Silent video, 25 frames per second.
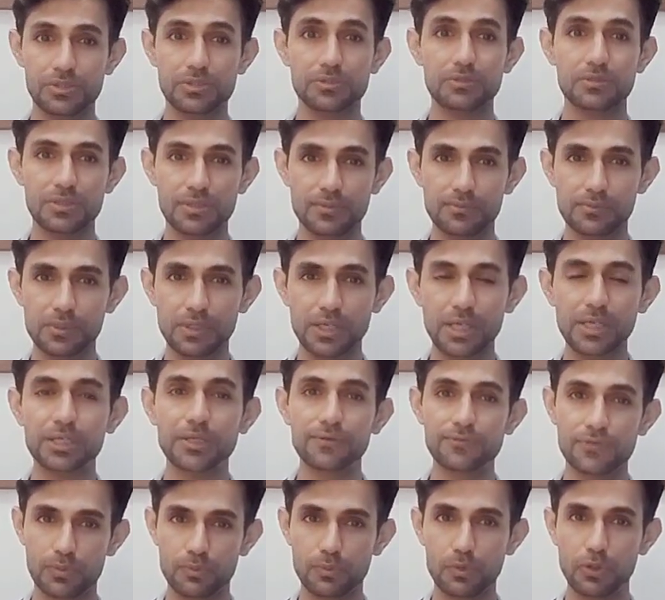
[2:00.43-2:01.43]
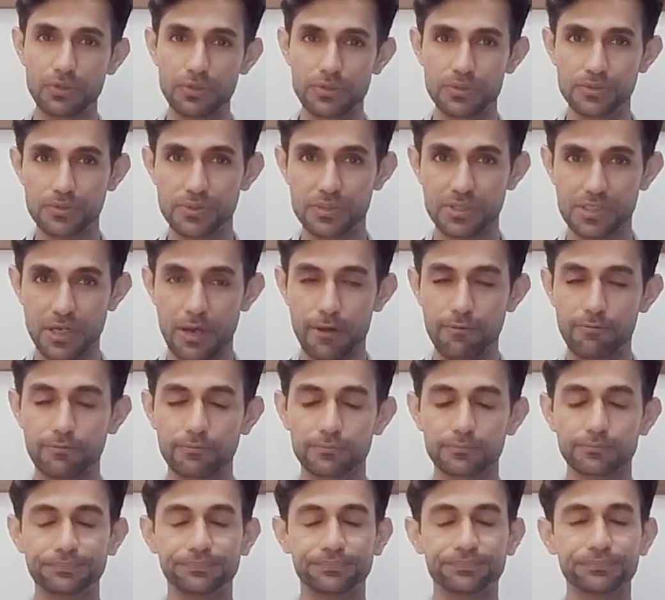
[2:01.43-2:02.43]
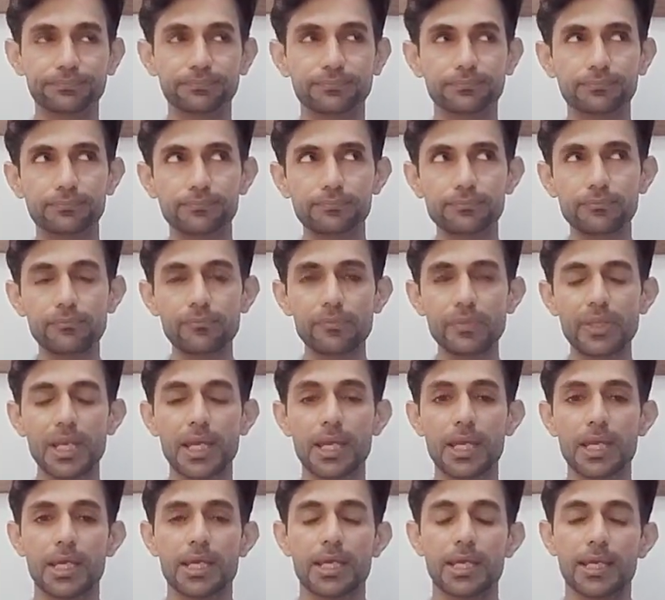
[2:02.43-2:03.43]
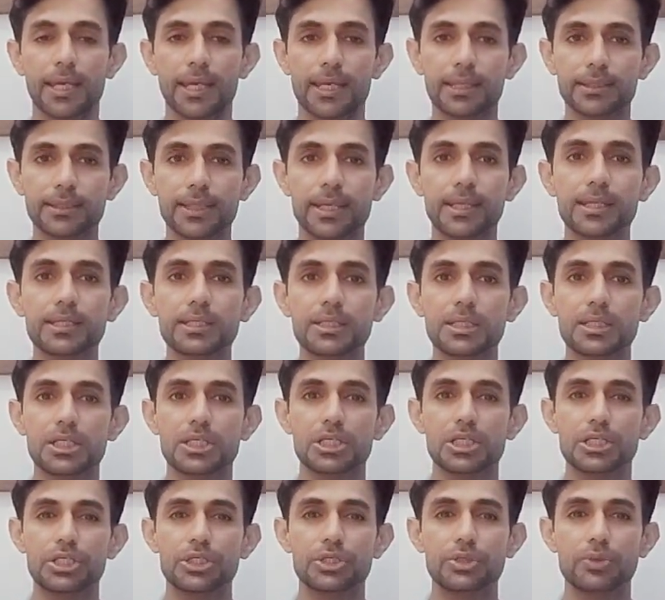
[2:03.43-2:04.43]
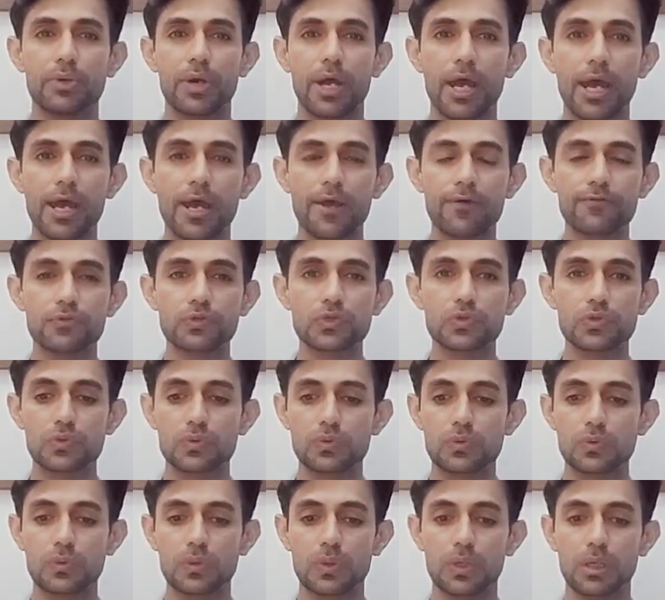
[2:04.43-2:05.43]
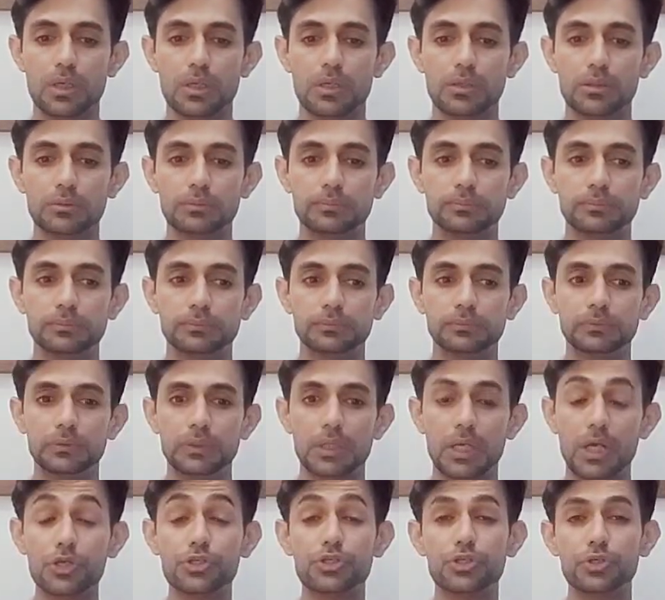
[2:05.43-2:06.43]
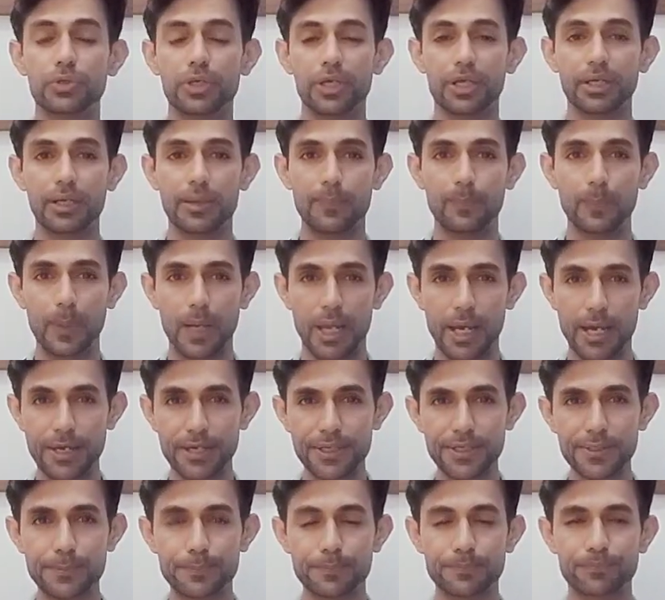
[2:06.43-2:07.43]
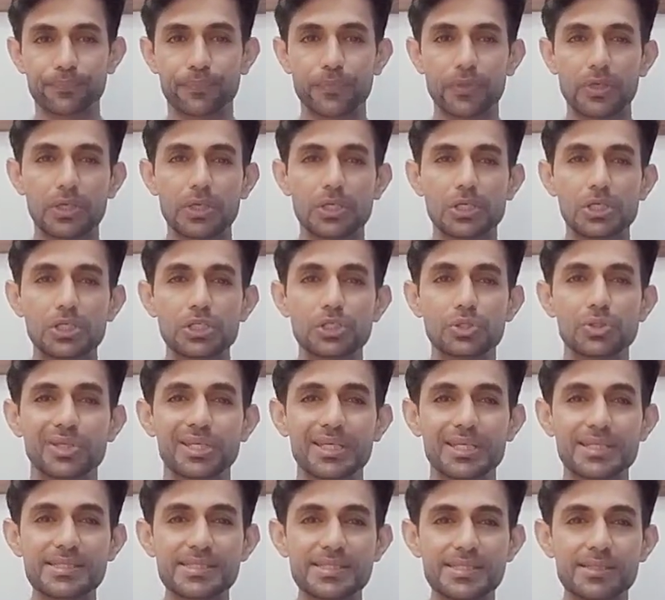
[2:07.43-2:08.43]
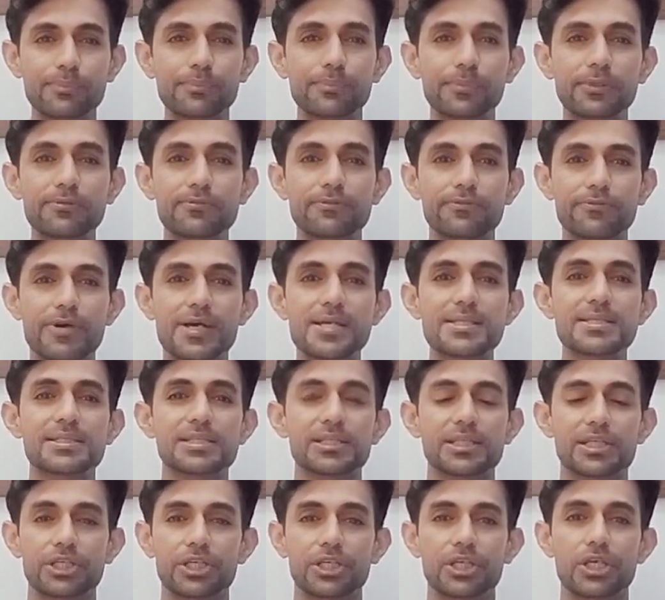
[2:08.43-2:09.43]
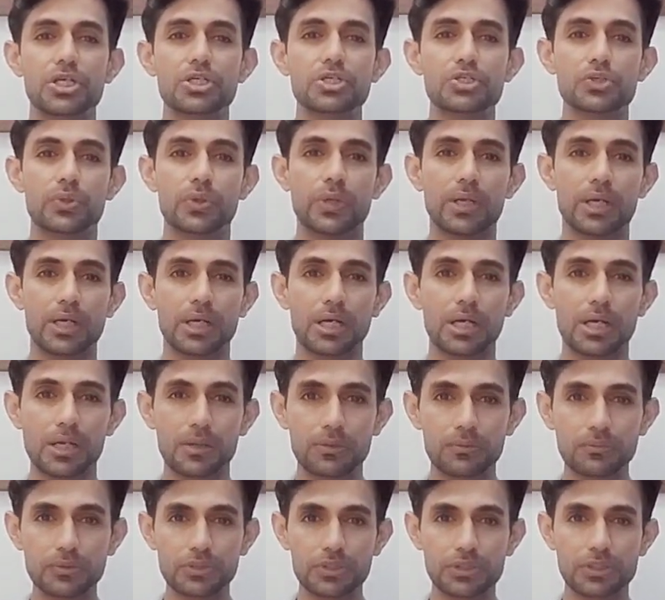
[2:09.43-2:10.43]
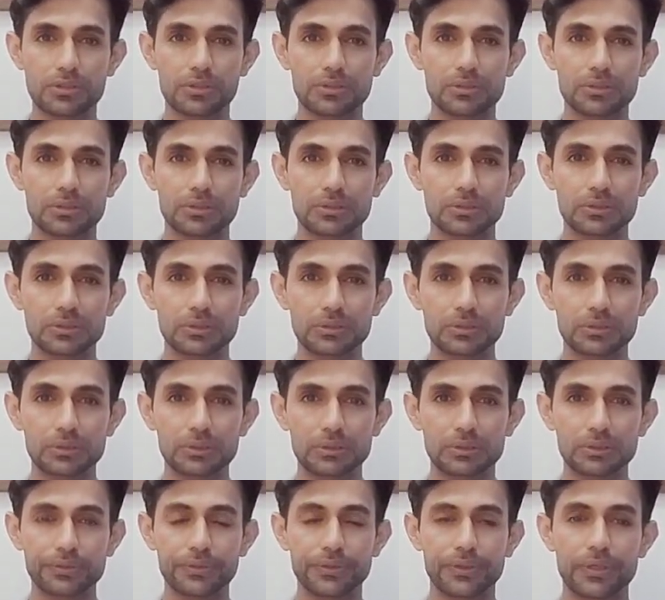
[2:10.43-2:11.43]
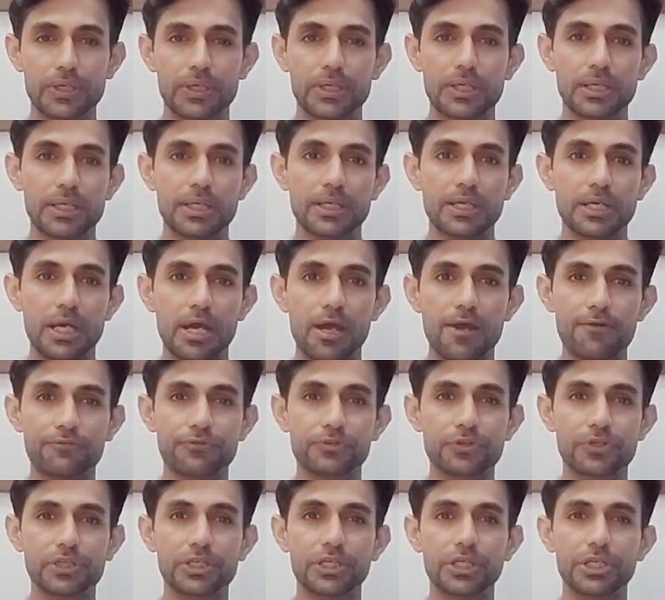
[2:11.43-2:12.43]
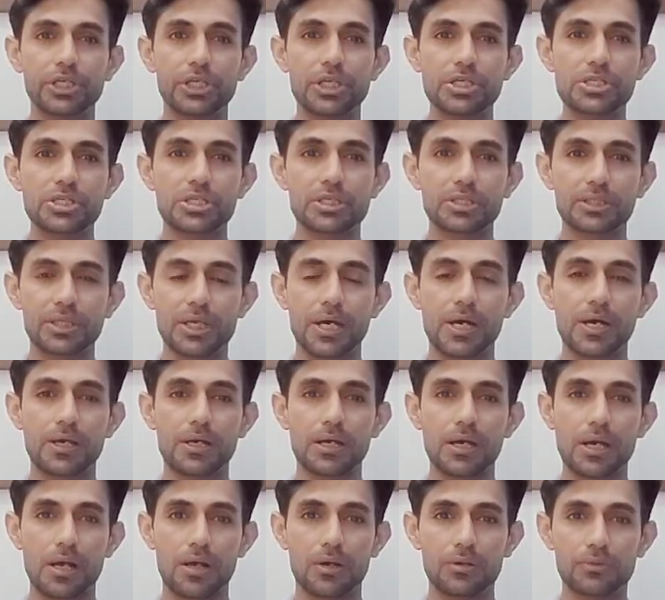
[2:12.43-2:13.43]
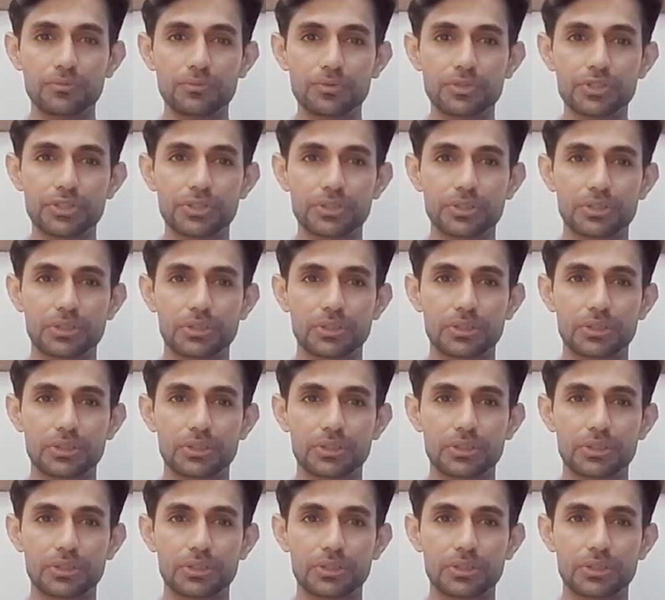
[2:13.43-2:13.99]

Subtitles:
some kind of small stuff. And then you have to how you can apply. You can simply first create your account. After creating the account,